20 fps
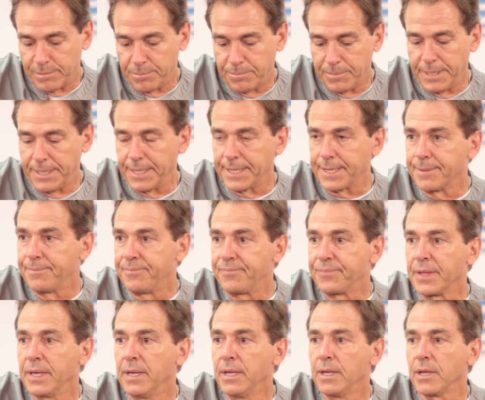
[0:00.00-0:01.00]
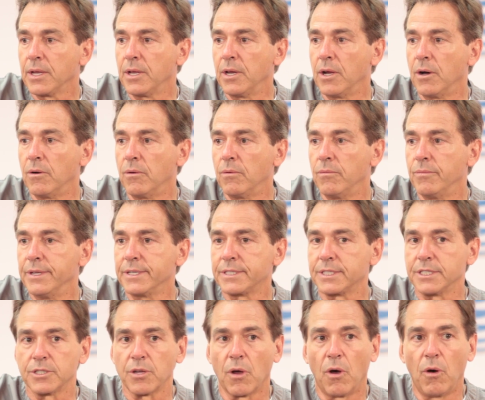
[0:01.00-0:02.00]
big. You know, this
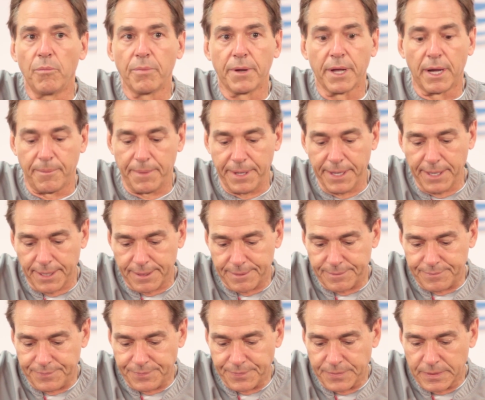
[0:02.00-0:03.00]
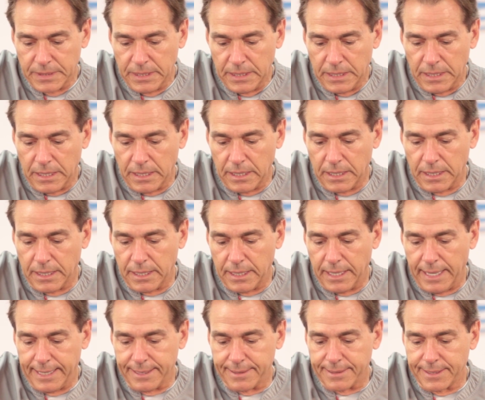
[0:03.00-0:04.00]
is homecoming.
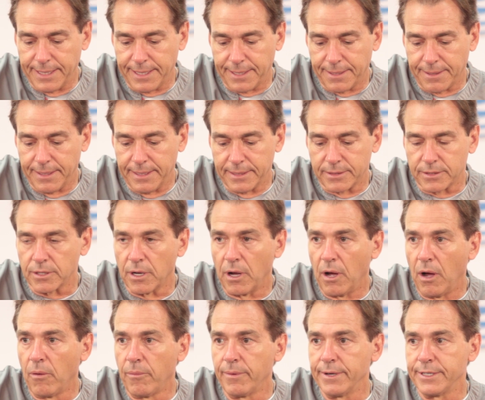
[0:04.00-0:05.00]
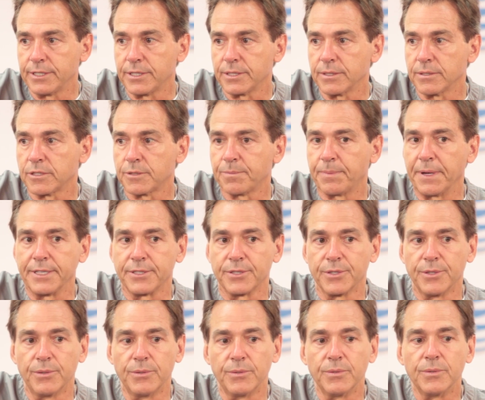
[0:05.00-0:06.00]
I think it's always
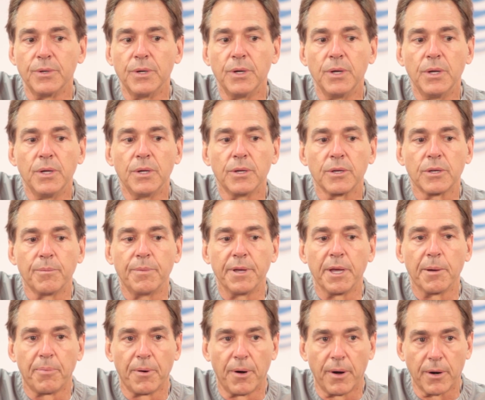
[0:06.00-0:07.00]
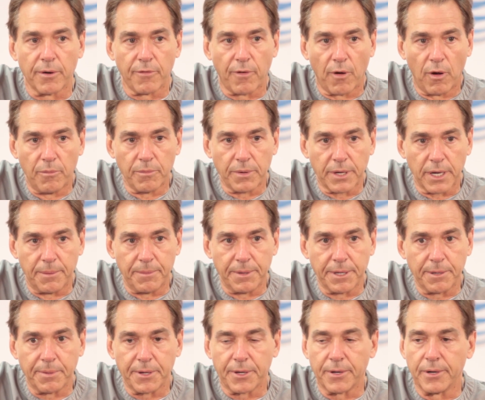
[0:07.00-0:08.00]
special to be a part of
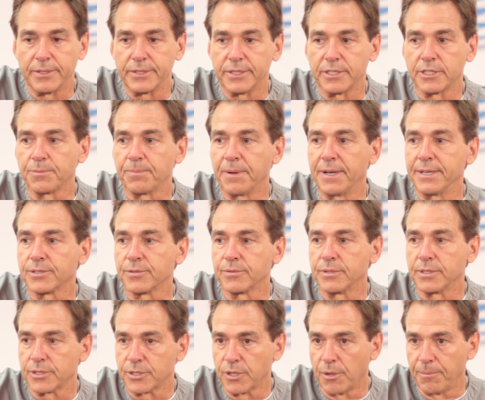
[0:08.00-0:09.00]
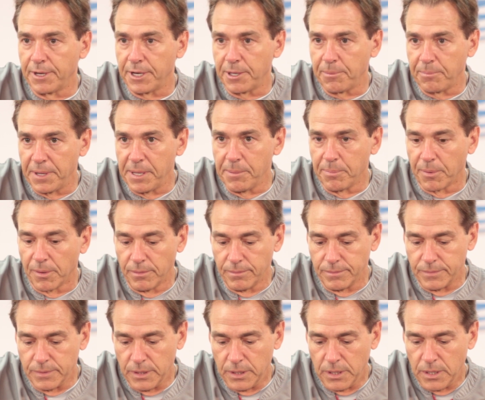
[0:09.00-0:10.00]
homecoming because it's special to so many people
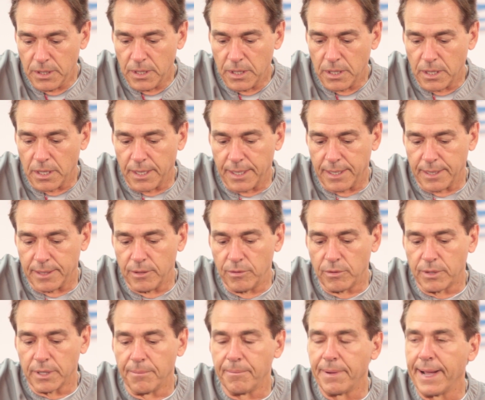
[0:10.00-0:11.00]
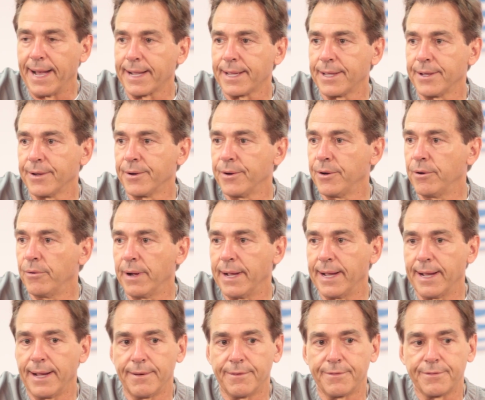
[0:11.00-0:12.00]
who come back here who
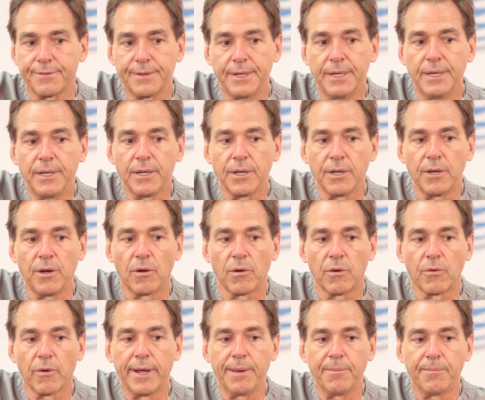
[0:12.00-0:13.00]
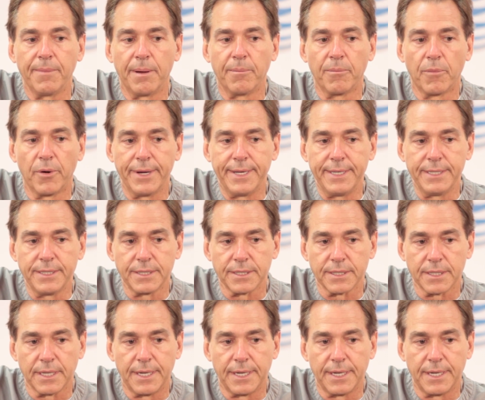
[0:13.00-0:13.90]
have, you know, great memories.